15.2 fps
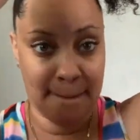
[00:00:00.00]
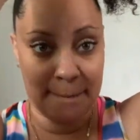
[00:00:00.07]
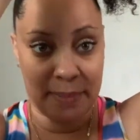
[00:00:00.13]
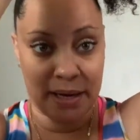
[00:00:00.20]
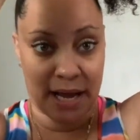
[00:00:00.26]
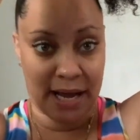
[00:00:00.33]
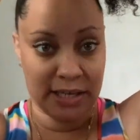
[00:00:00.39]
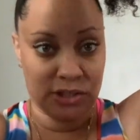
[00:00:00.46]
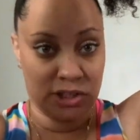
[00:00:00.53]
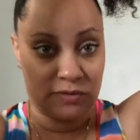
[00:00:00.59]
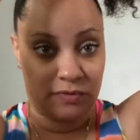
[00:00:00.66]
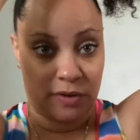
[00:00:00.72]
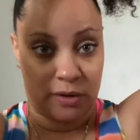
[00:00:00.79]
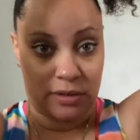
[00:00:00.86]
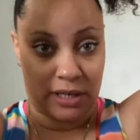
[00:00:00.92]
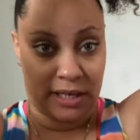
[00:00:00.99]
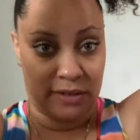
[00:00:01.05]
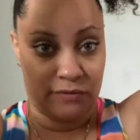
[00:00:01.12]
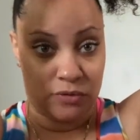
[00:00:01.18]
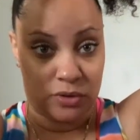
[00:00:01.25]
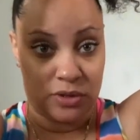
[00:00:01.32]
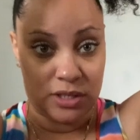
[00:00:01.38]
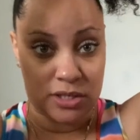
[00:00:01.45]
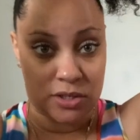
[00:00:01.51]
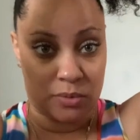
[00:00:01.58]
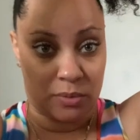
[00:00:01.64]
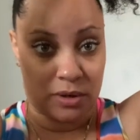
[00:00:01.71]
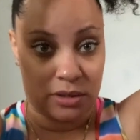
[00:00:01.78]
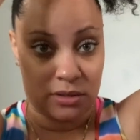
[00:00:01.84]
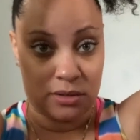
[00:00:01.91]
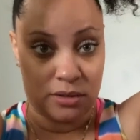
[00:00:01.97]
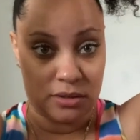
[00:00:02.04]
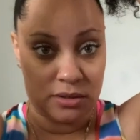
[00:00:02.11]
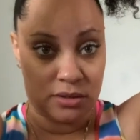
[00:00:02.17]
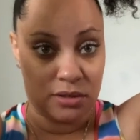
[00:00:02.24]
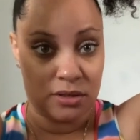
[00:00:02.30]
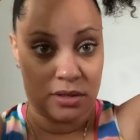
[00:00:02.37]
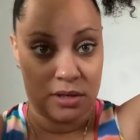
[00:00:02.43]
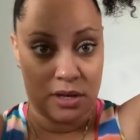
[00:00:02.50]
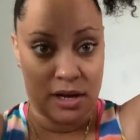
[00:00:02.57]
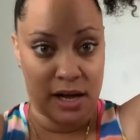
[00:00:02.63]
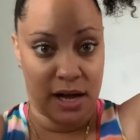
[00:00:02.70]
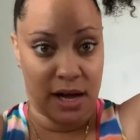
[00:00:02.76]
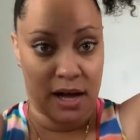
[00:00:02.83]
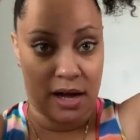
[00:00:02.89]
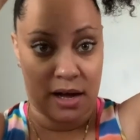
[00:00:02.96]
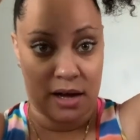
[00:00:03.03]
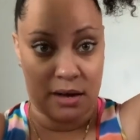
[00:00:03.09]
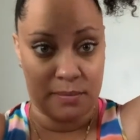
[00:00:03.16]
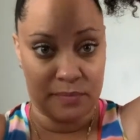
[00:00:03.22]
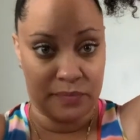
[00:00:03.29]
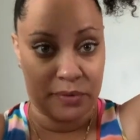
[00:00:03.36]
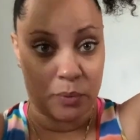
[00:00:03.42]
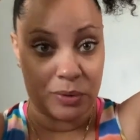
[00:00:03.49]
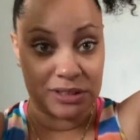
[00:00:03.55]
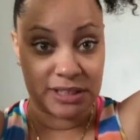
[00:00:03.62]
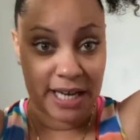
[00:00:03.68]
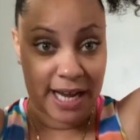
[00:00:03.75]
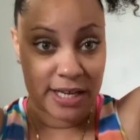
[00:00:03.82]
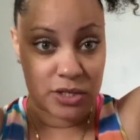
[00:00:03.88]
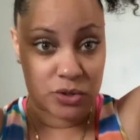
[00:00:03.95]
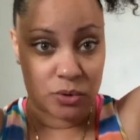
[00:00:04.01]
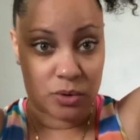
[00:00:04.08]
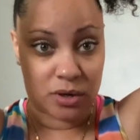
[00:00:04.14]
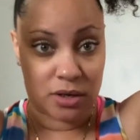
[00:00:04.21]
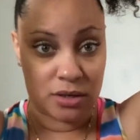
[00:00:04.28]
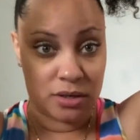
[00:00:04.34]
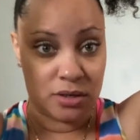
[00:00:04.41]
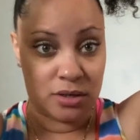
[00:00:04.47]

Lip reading: But I just felt like for this one, the ones that I saw,